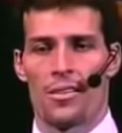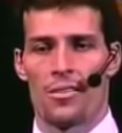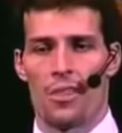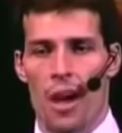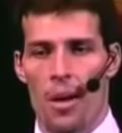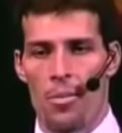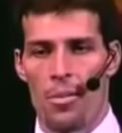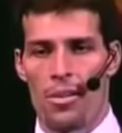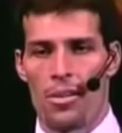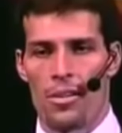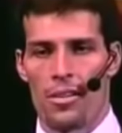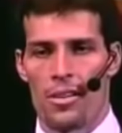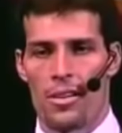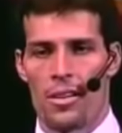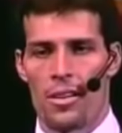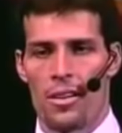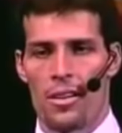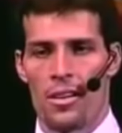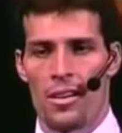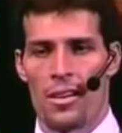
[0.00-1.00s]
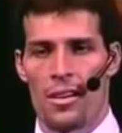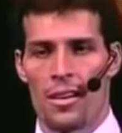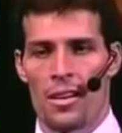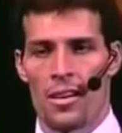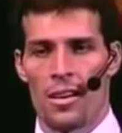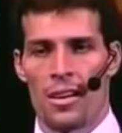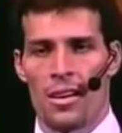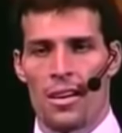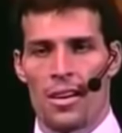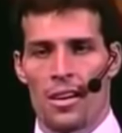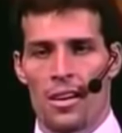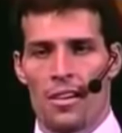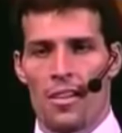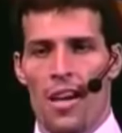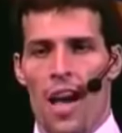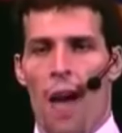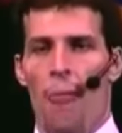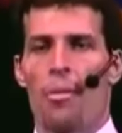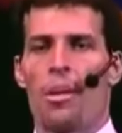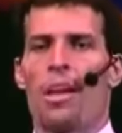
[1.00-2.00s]
And drop it.
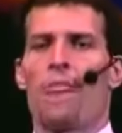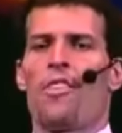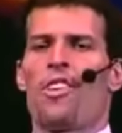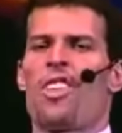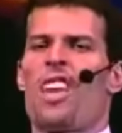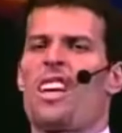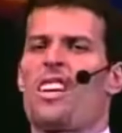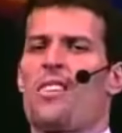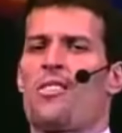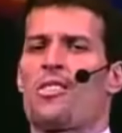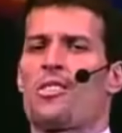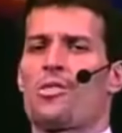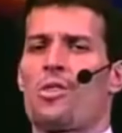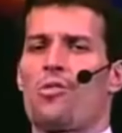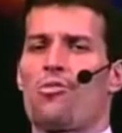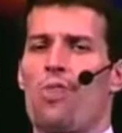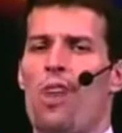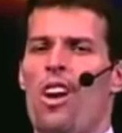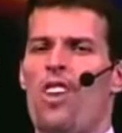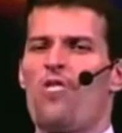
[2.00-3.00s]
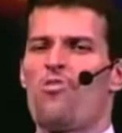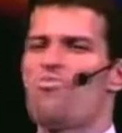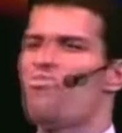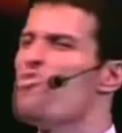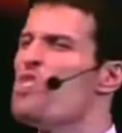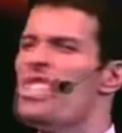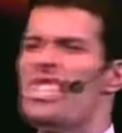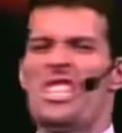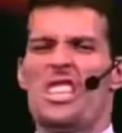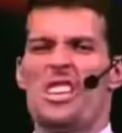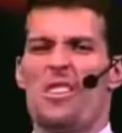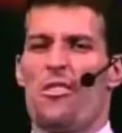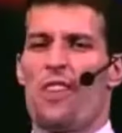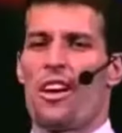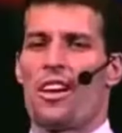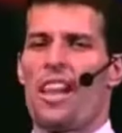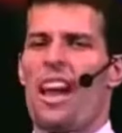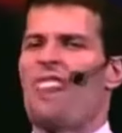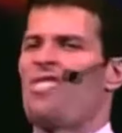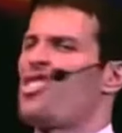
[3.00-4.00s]
How many can feel that difference between where you really
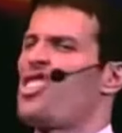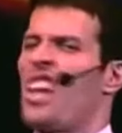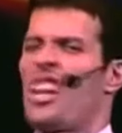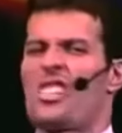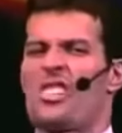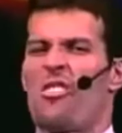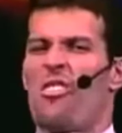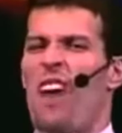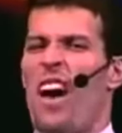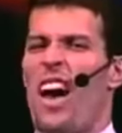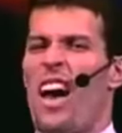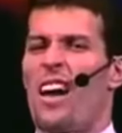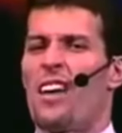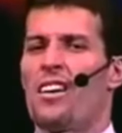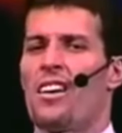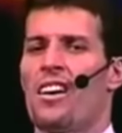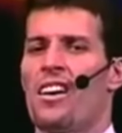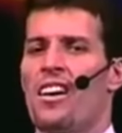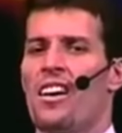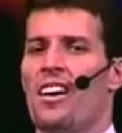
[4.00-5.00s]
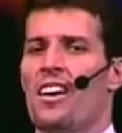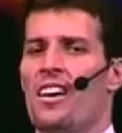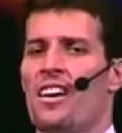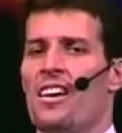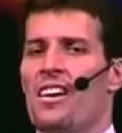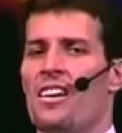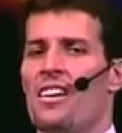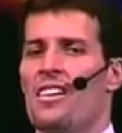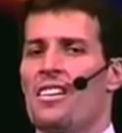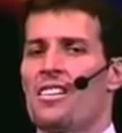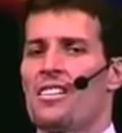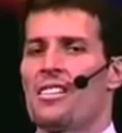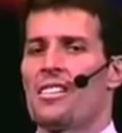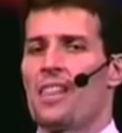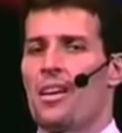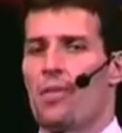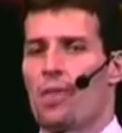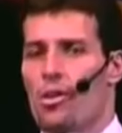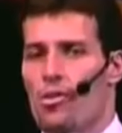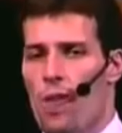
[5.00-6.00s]
feel it, now intensify it,
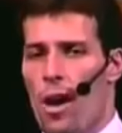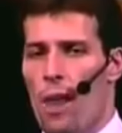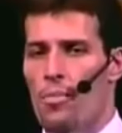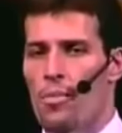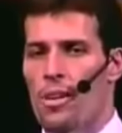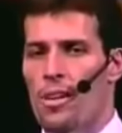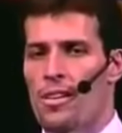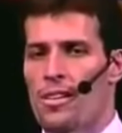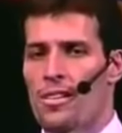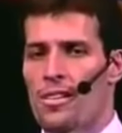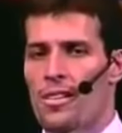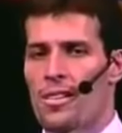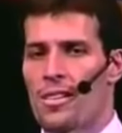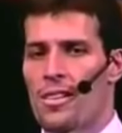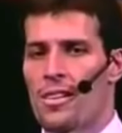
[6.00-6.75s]
and where you dropped it?